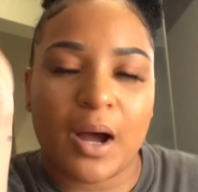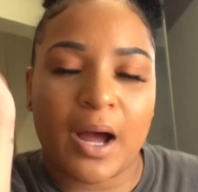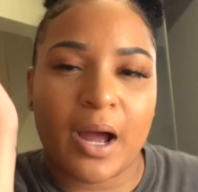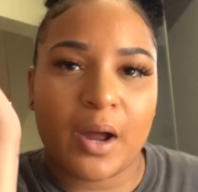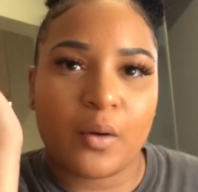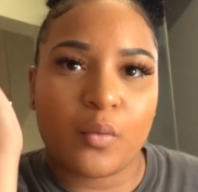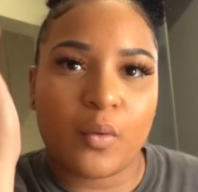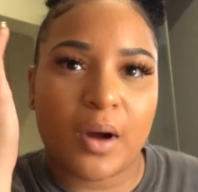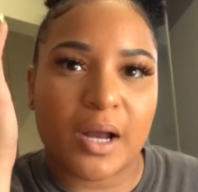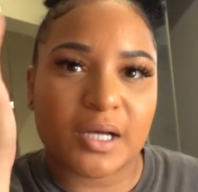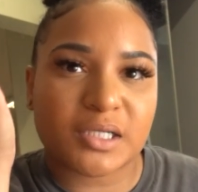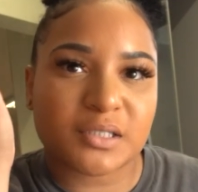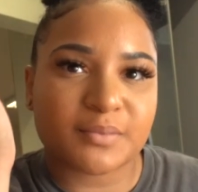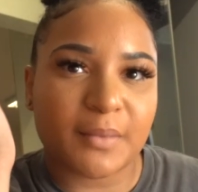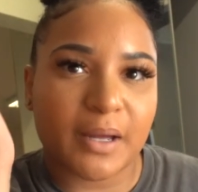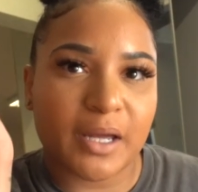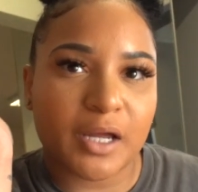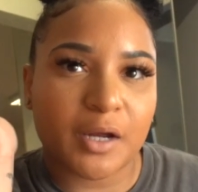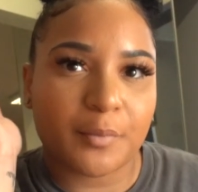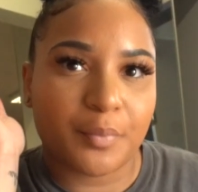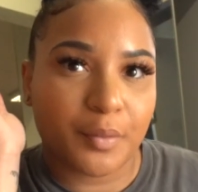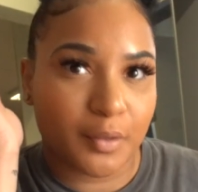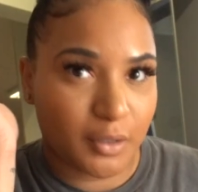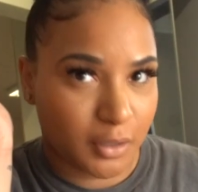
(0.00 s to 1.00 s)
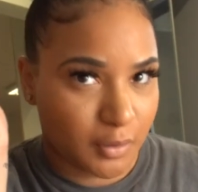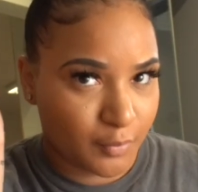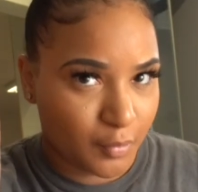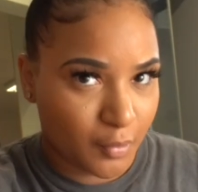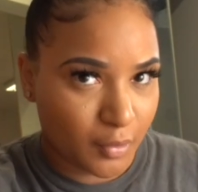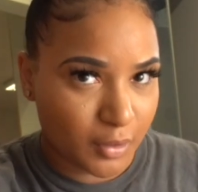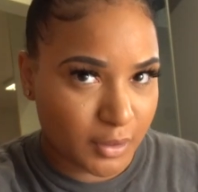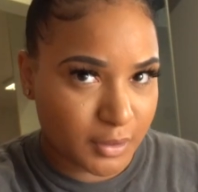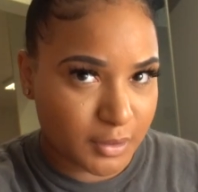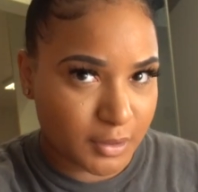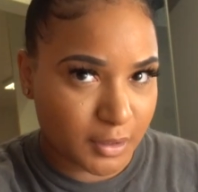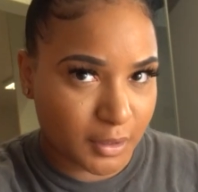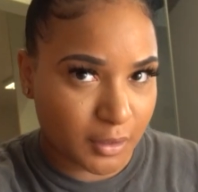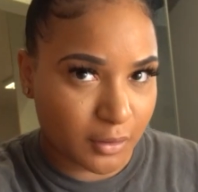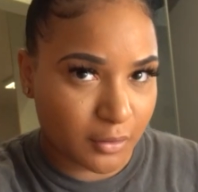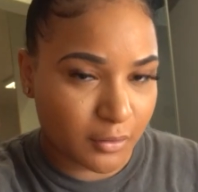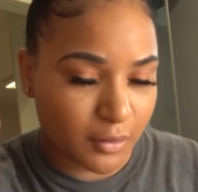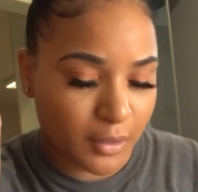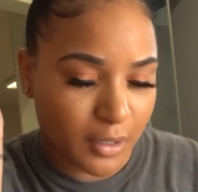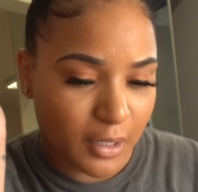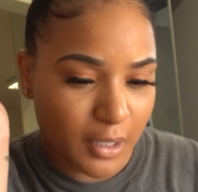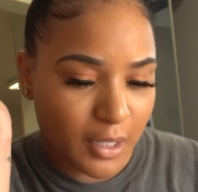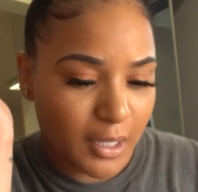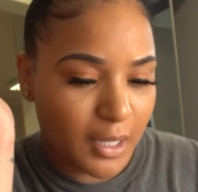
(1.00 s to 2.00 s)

I washed my hair, put it in a ponytail.